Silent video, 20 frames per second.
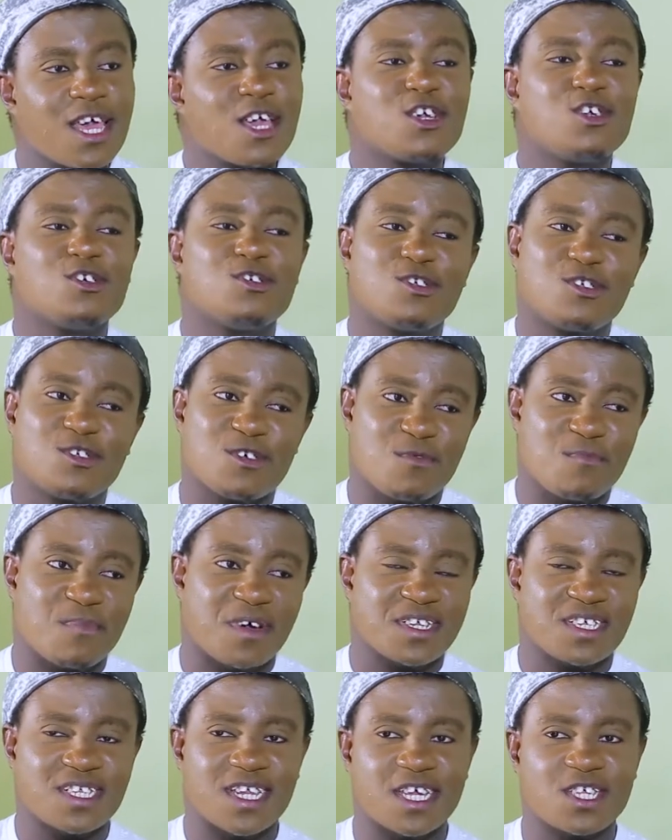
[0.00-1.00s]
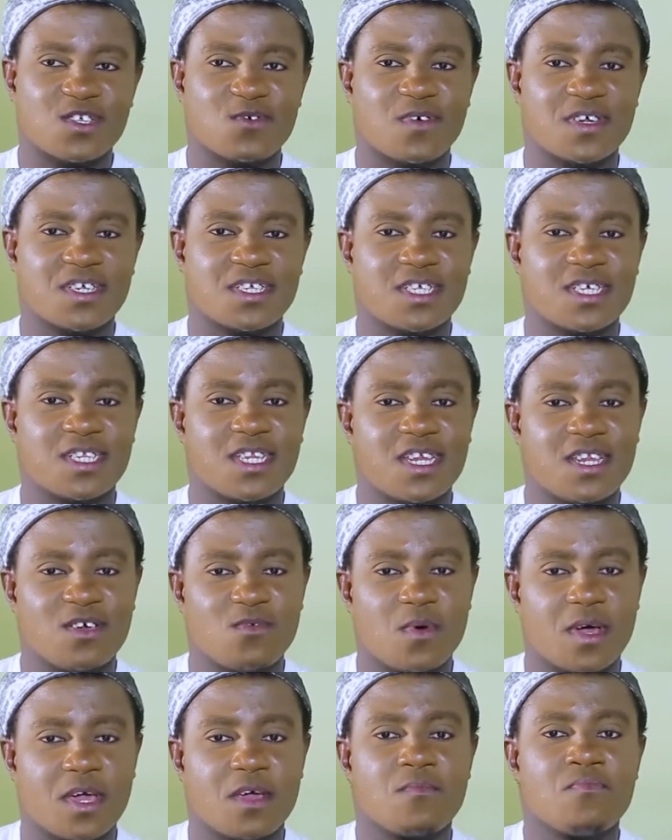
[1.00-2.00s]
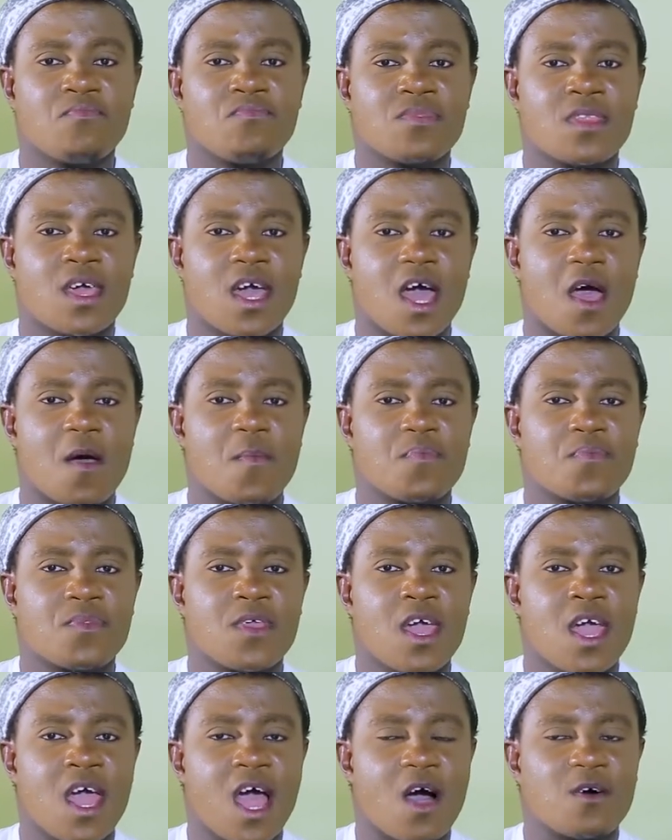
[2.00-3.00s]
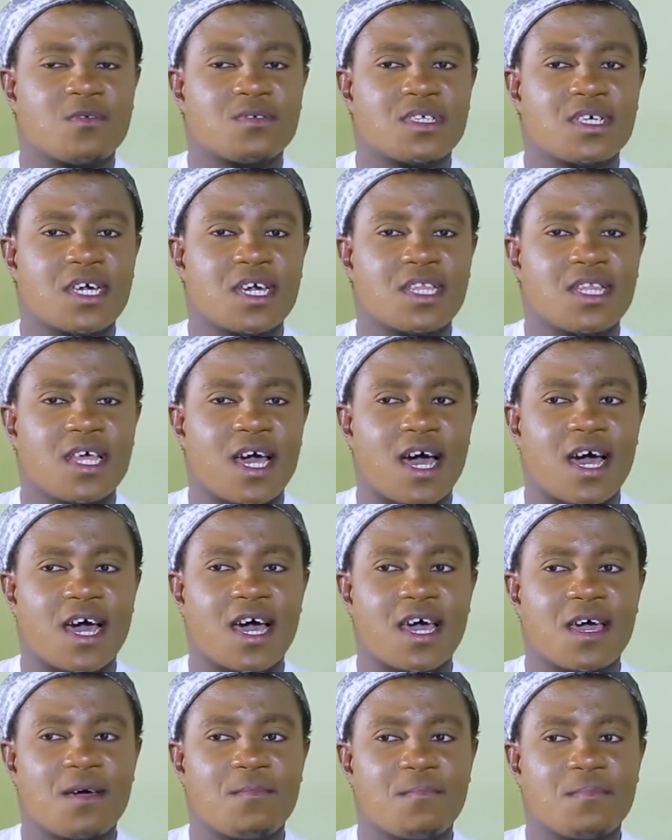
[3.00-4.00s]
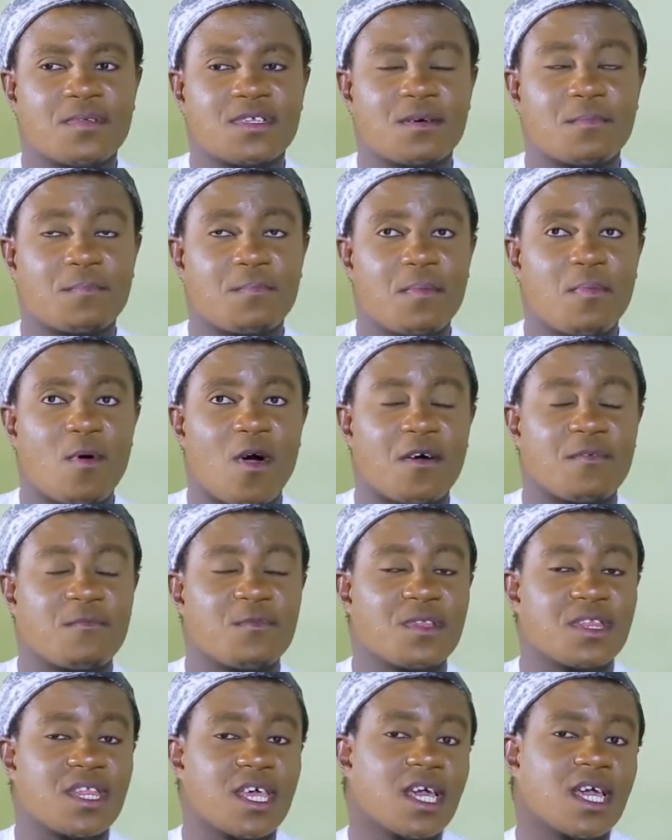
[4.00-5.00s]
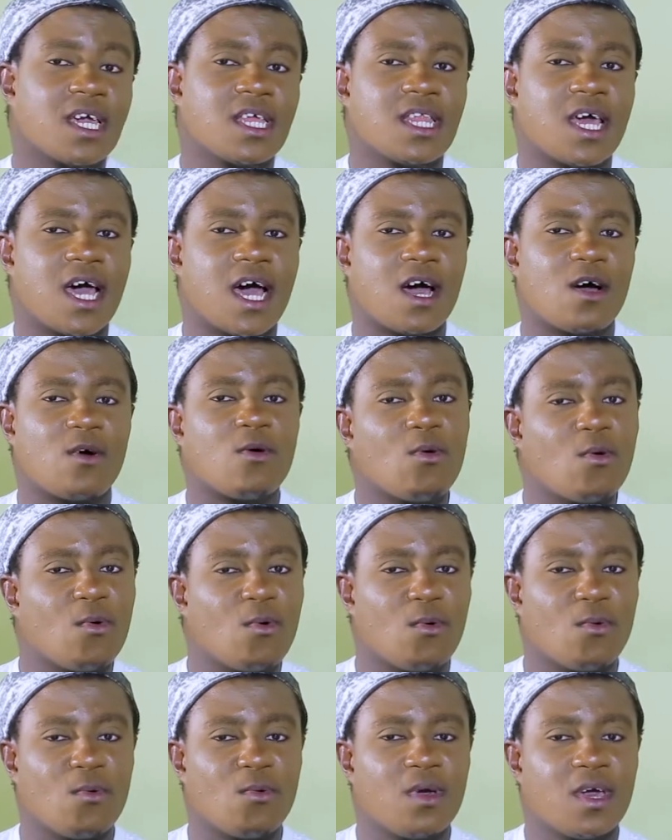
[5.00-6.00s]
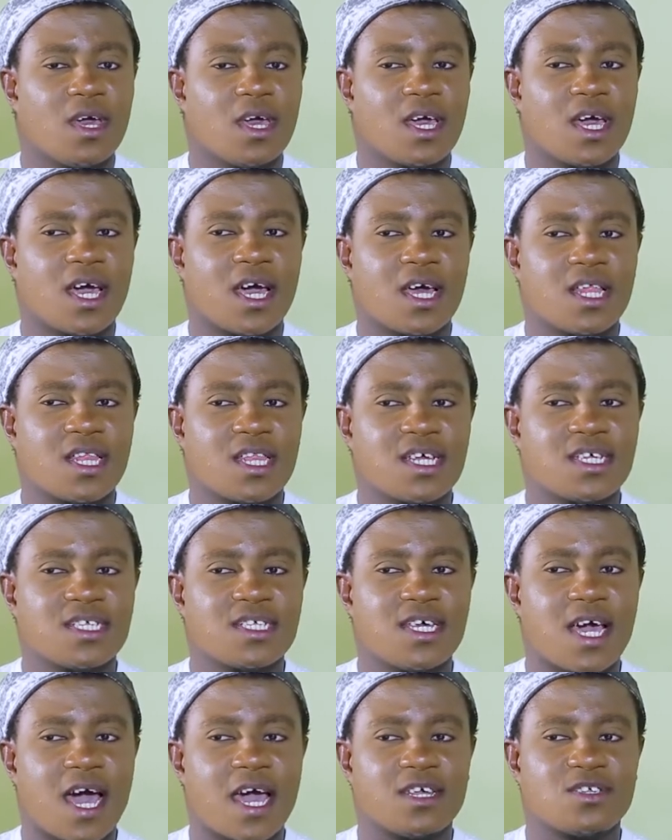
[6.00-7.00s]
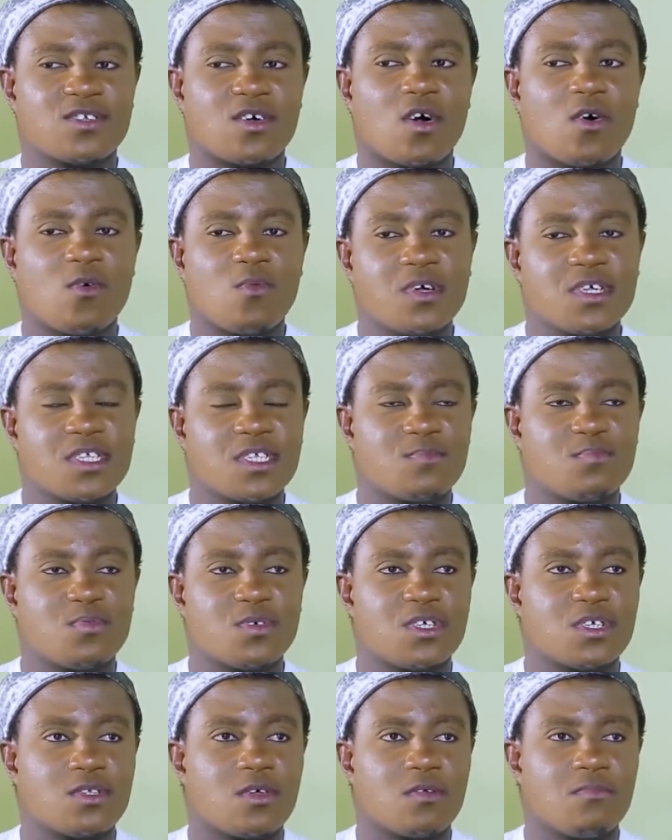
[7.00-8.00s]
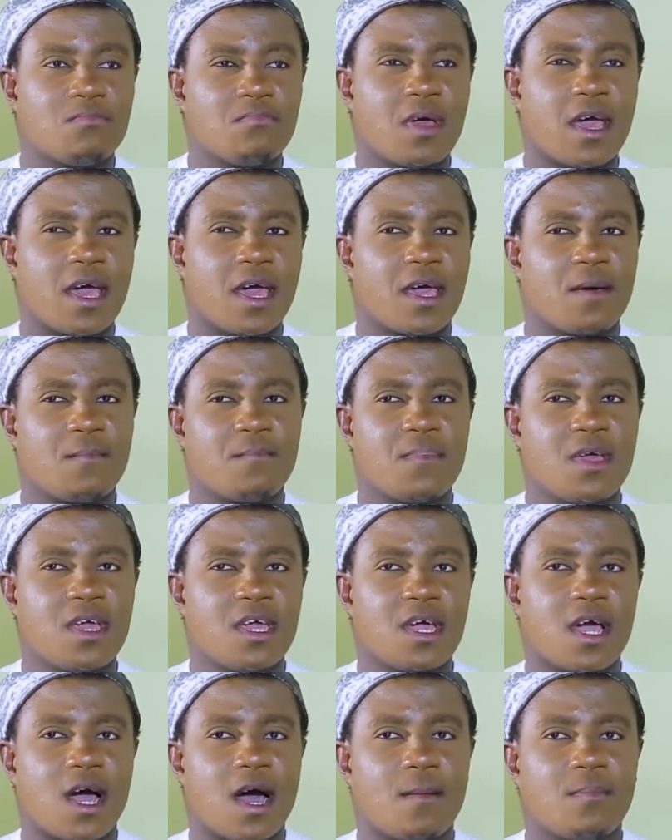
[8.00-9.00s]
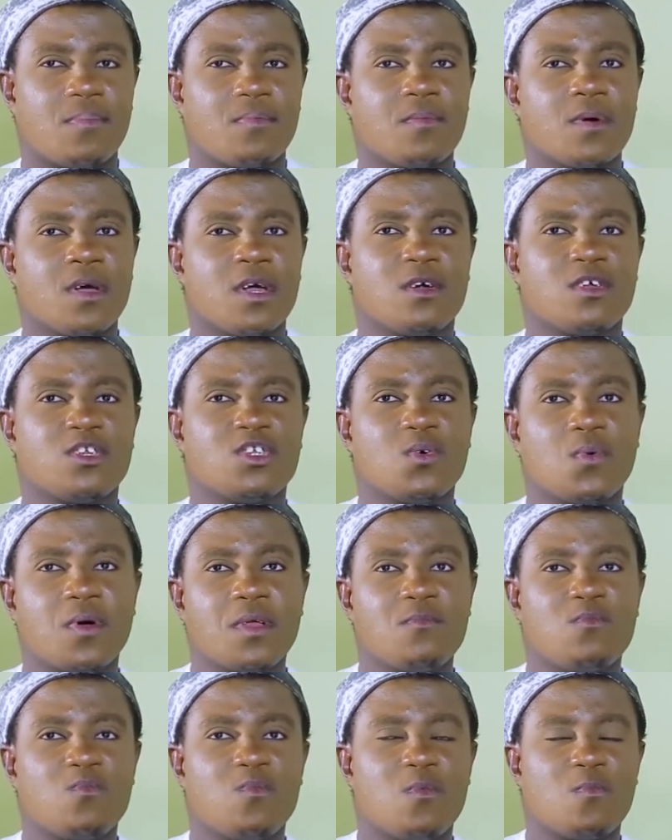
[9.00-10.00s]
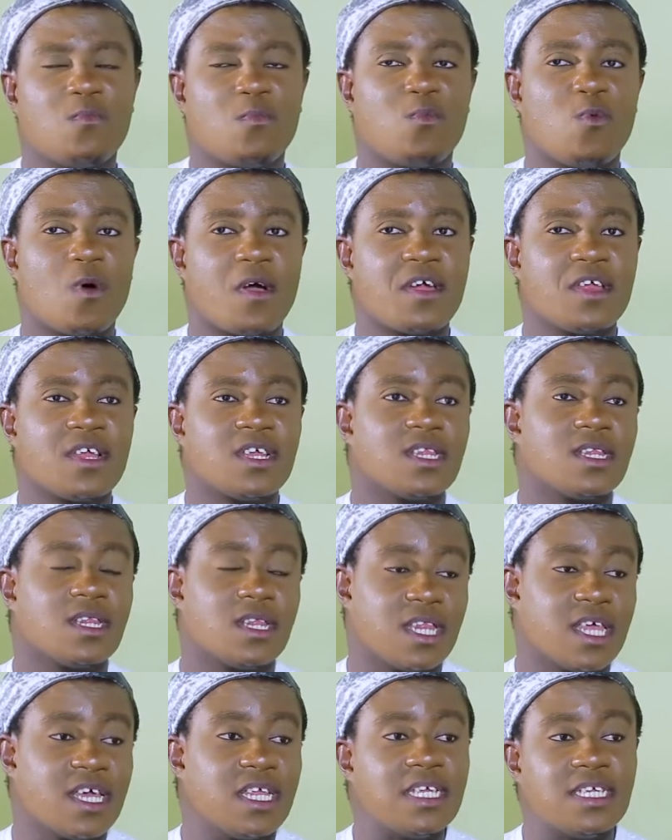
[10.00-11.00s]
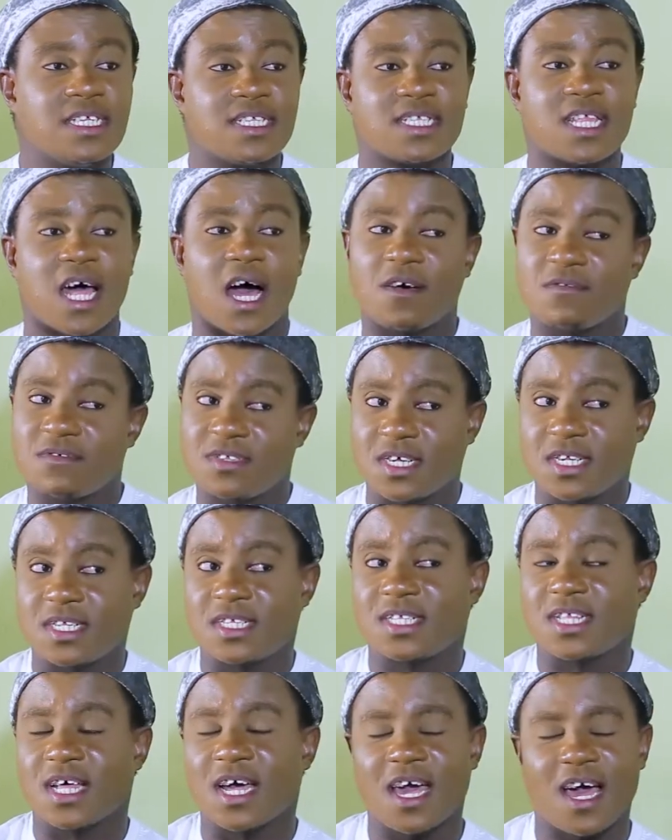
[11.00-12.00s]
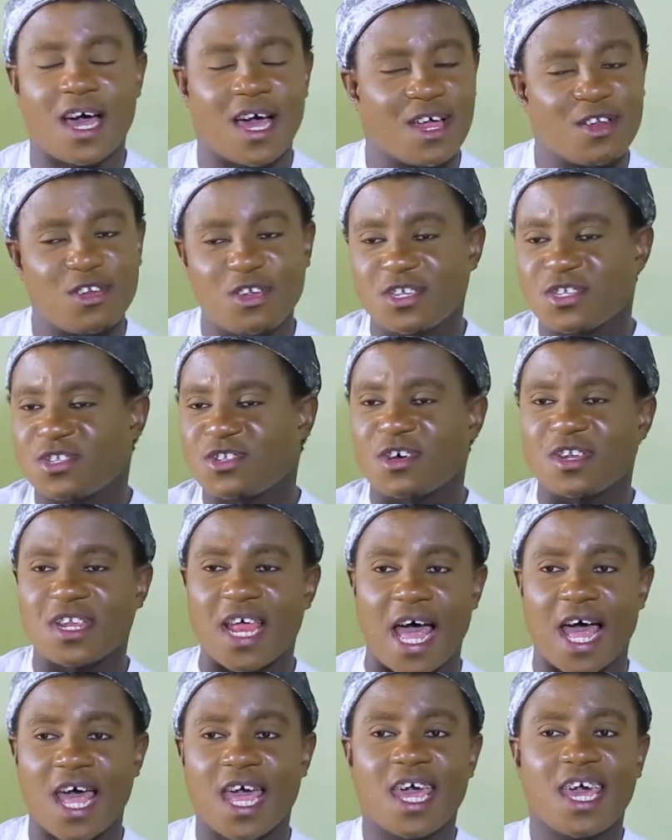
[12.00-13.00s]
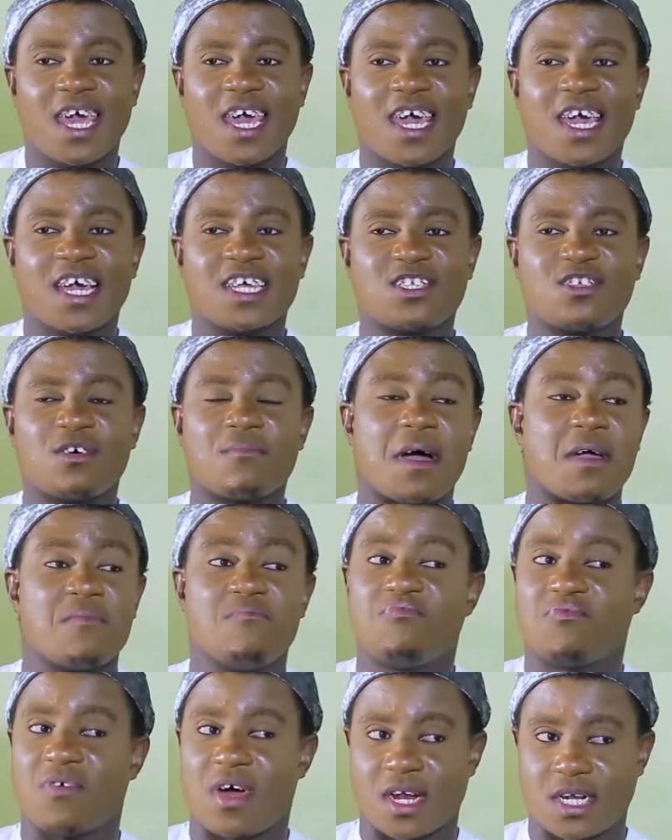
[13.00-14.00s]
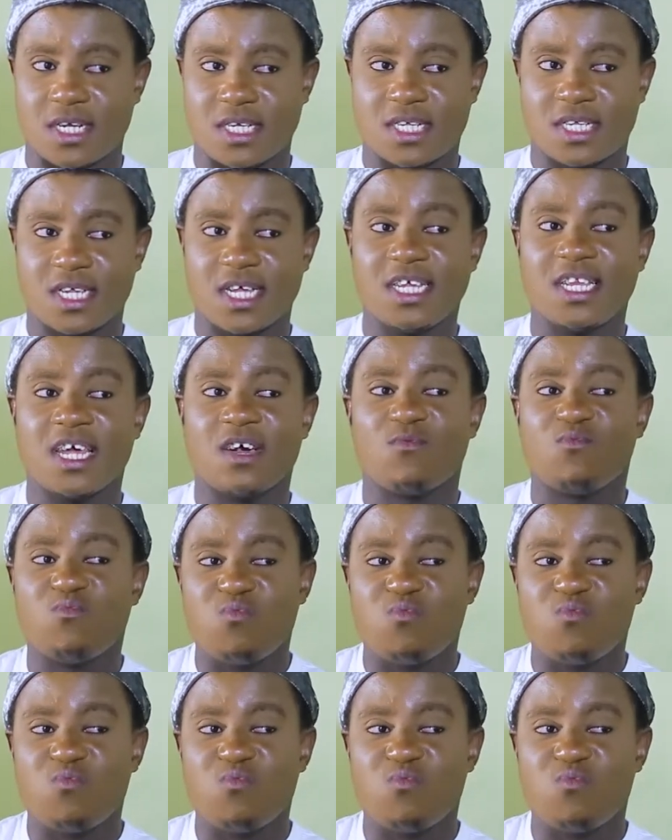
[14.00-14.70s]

Thank you so much. Nice question anyway. I'll say that some people have been thinking that, this guy is always putting on makeup, wearing lady stuff since the hand. It's not that, it's not my brand in a